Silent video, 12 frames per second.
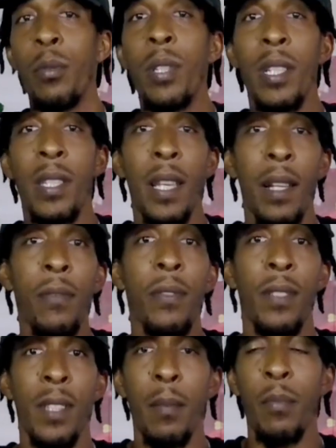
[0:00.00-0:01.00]
You
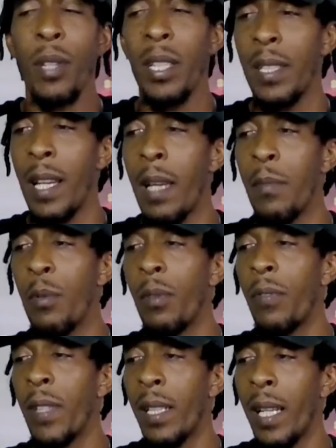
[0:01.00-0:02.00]
yourself at some point in time, you
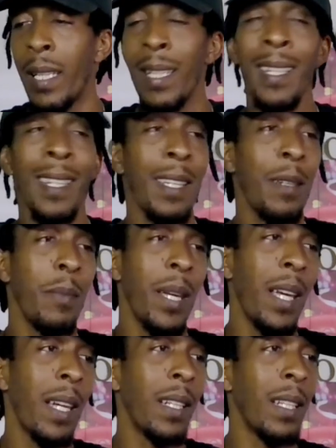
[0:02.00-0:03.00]
will feel like,
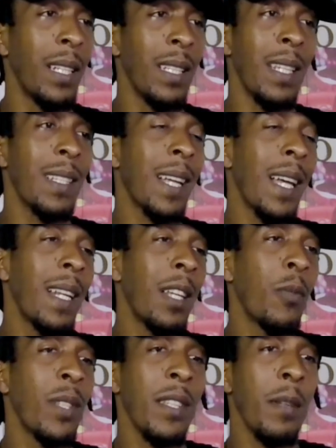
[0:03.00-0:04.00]
man, it's kind of
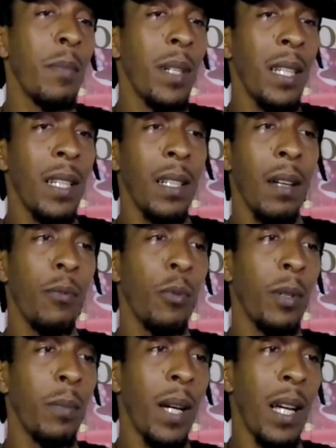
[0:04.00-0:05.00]
like when somebody, a loved
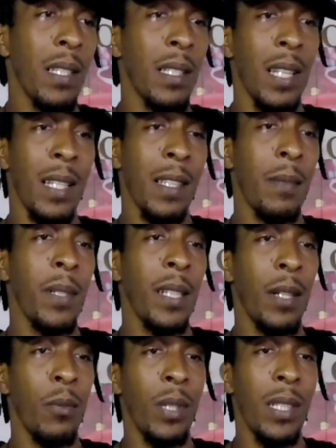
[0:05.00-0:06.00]
one passes, that's
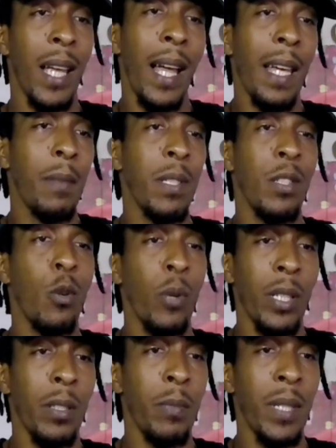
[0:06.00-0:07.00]
something that only time is
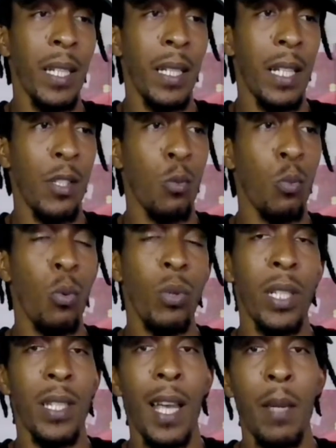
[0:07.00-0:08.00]
going to be, that's a
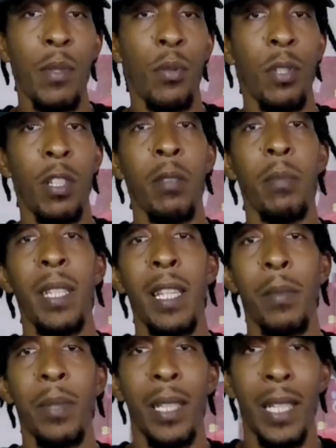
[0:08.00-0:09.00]
wound that time is only going to
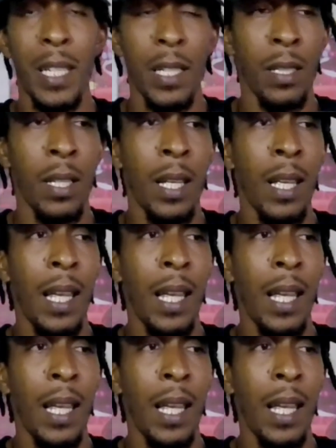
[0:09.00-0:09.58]
be able to heal.